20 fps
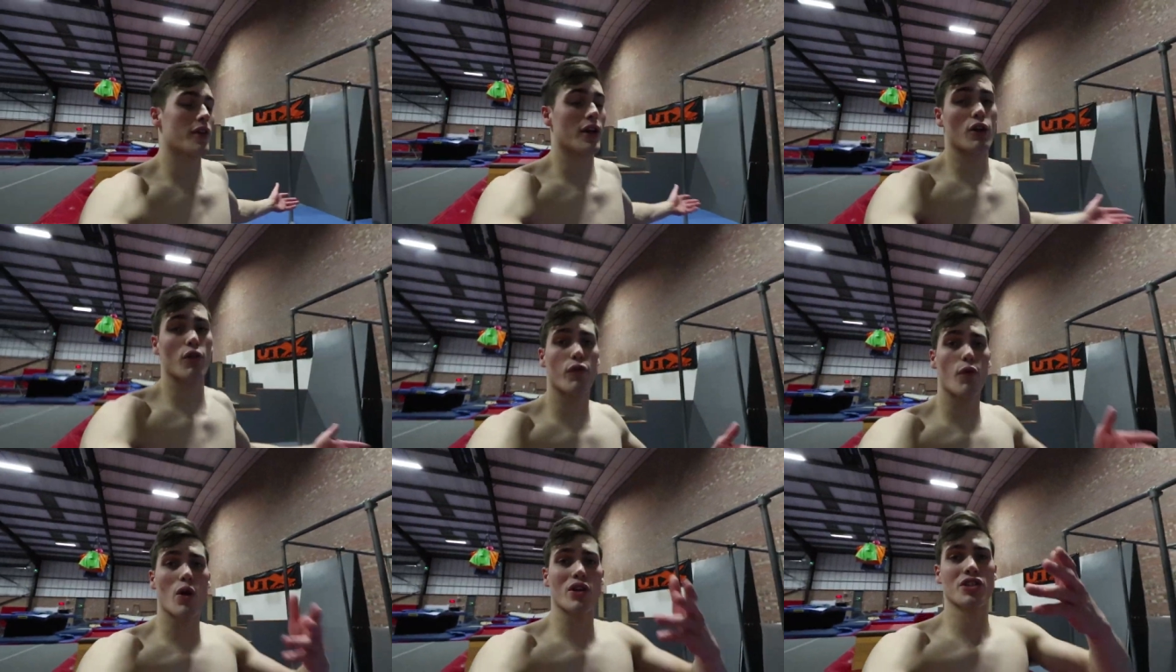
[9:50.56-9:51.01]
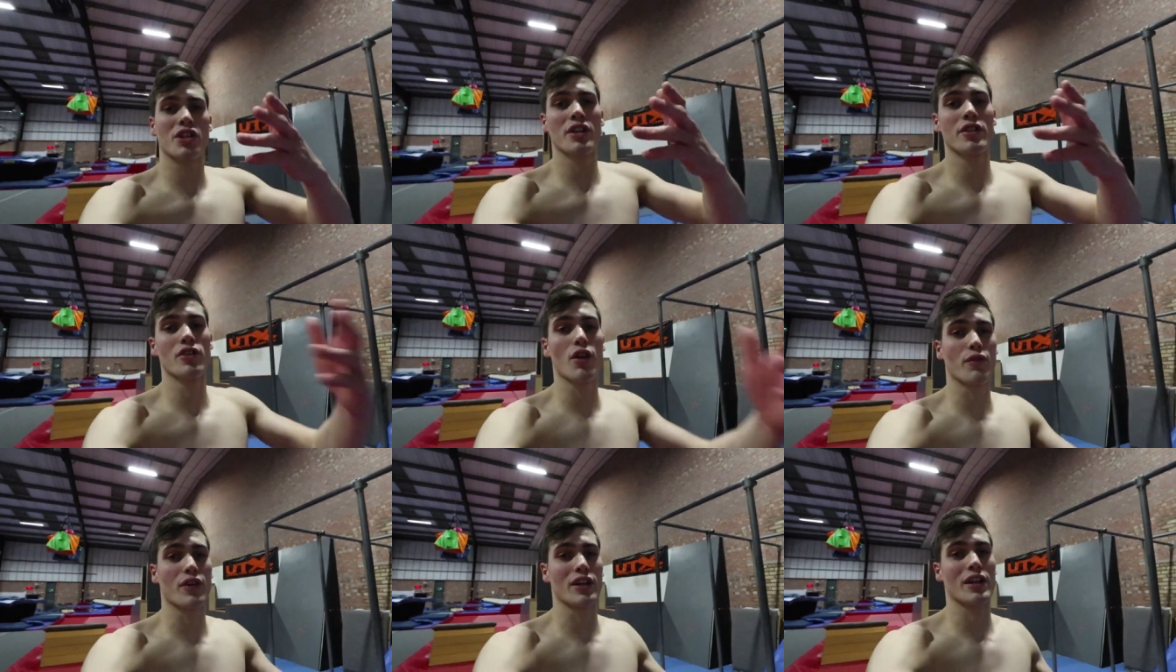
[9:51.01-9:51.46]
Thank you for
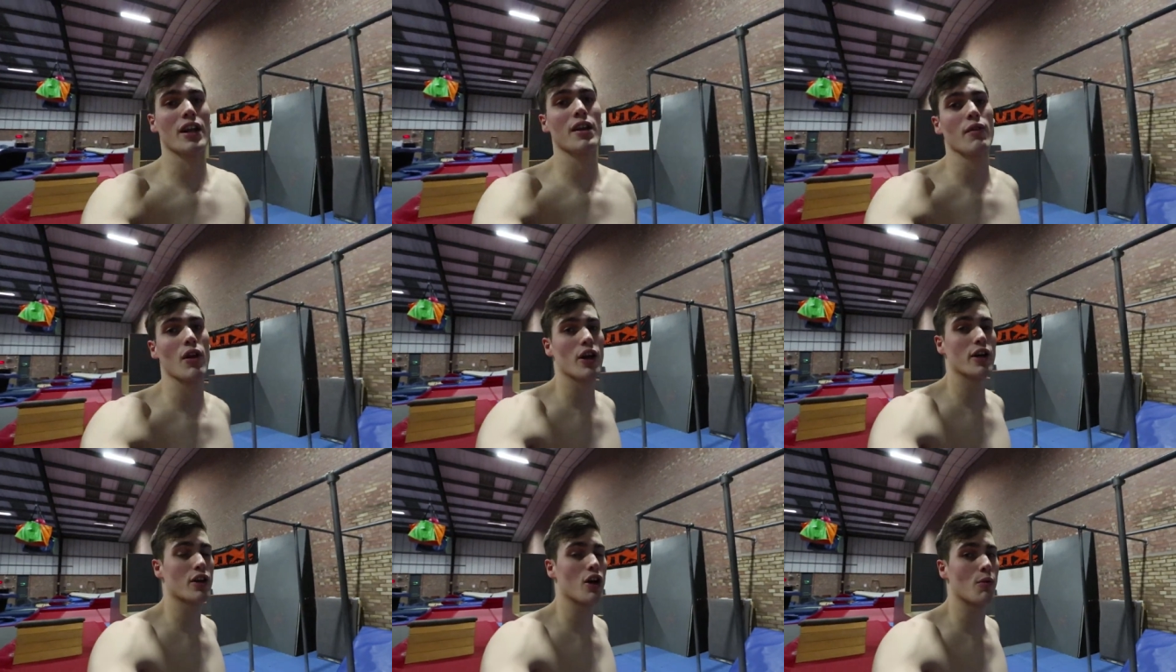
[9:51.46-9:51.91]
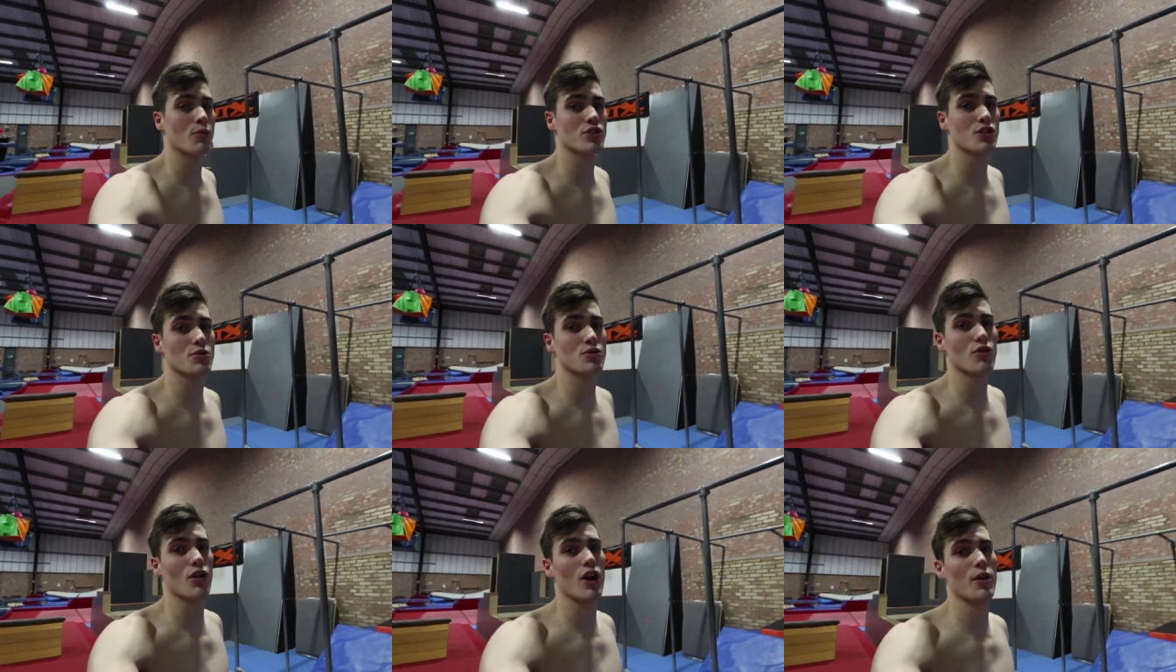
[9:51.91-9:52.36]
watching, don't forget to leave a like, comment,
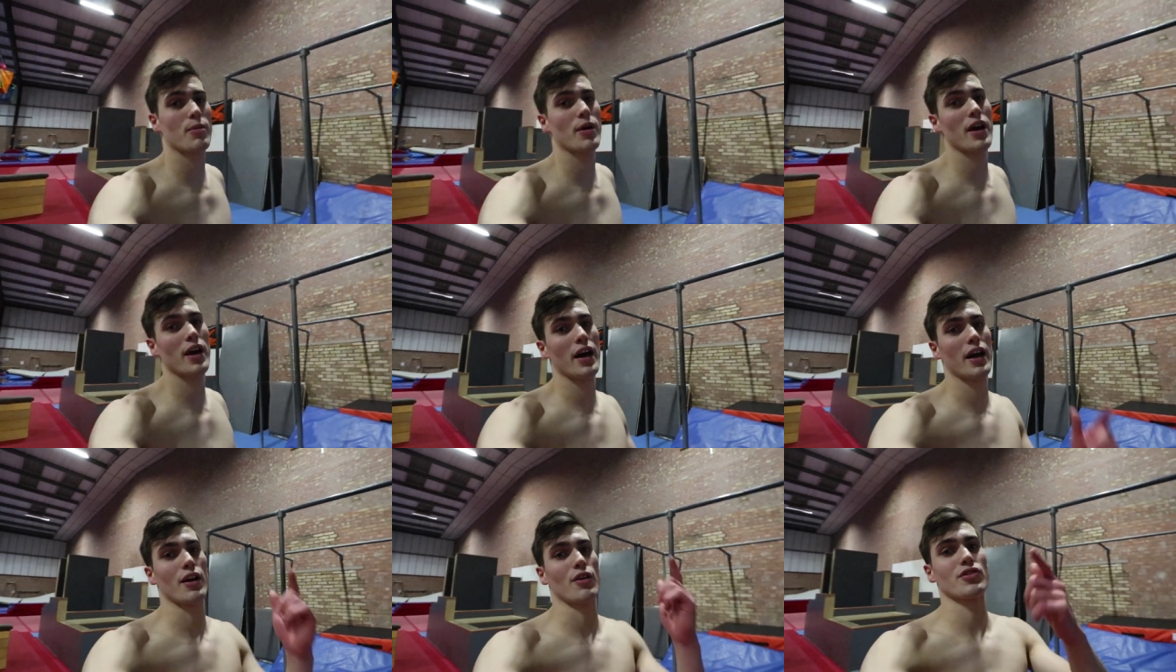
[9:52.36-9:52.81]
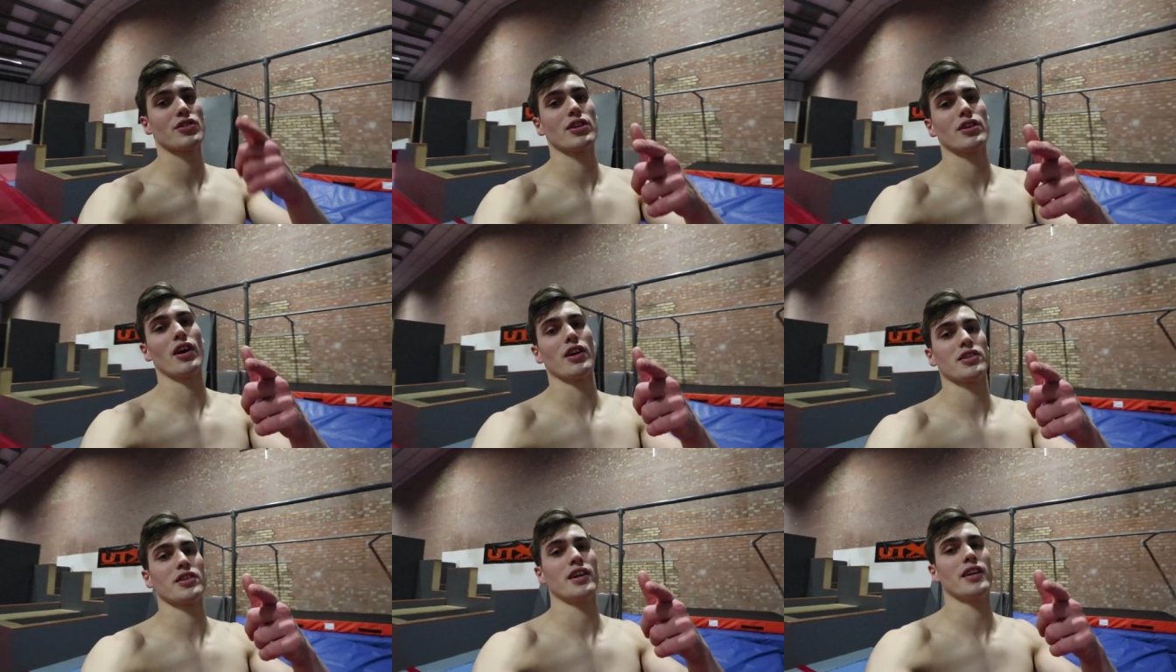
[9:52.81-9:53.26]
subscribe, and I'll see
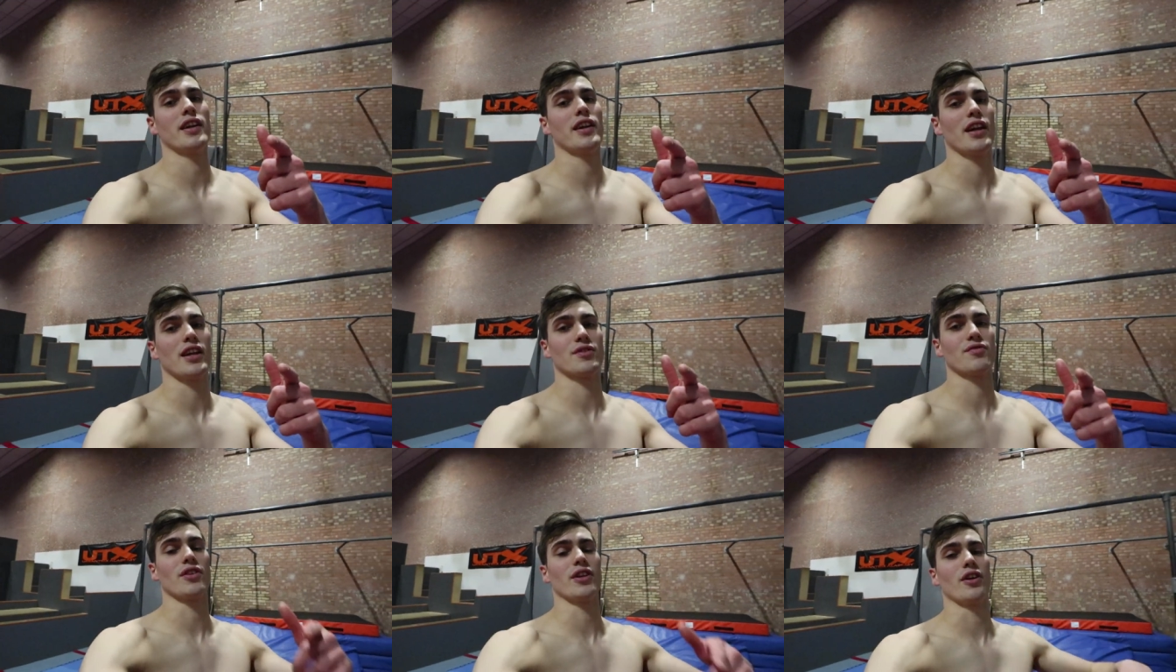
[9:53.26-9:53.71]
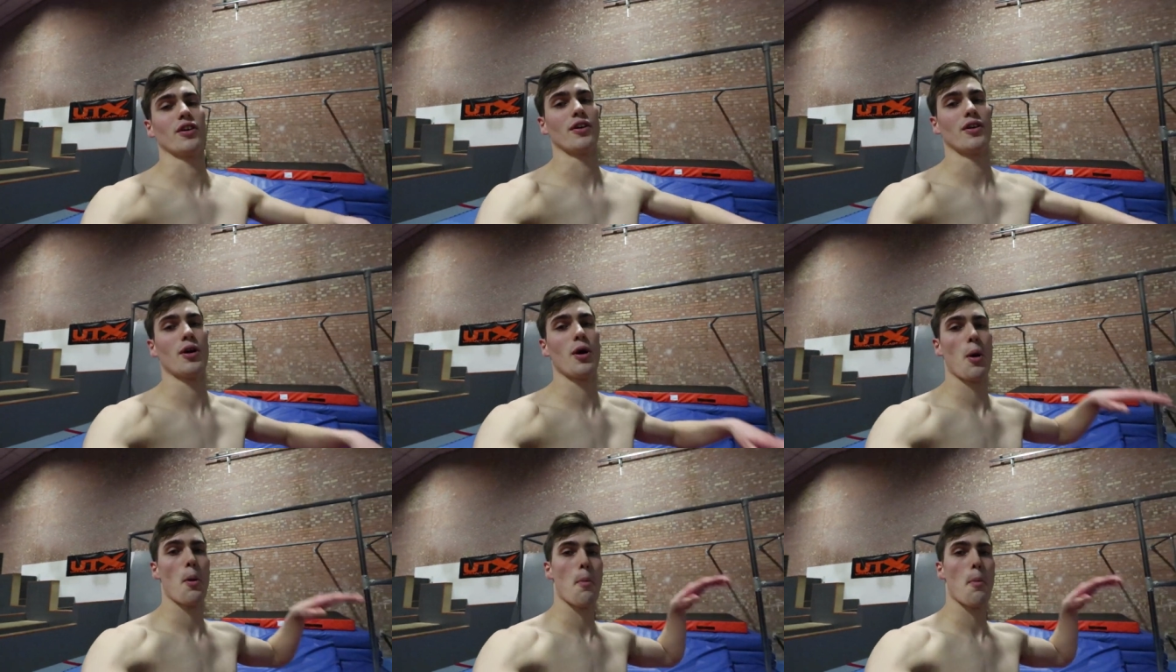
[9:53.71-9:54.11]
you guys in the next video.